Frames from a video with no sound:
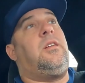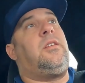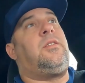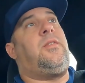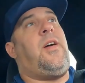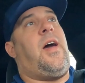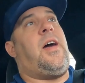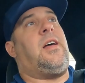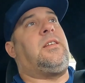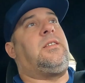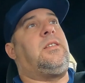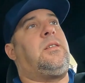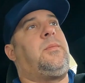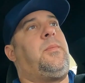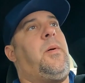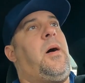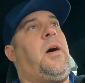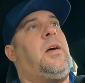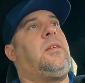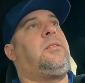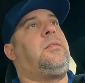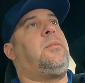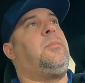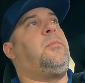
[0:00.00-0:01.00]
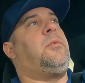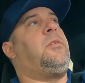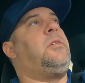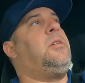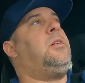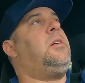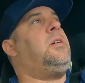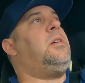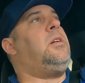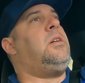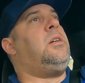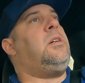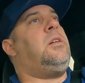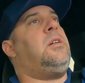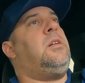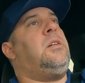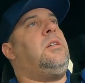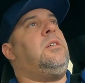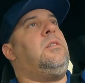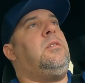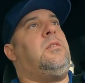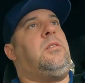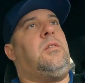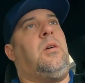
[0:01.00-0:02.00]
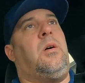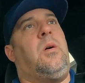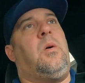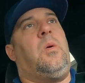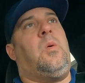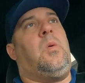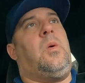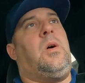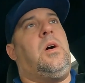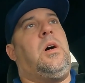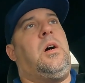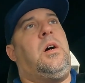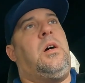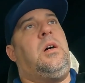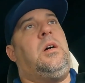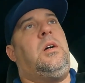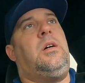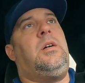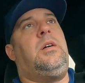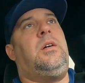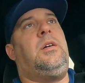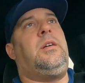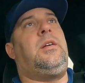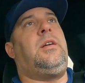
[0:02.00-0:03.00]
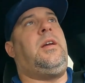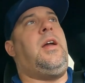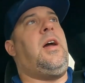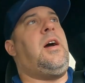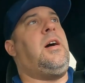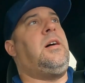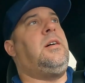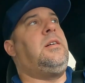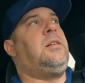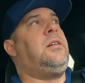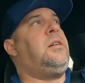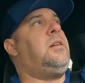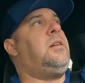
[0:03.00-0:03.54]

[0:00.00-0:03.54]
as fast as possible. So yeah,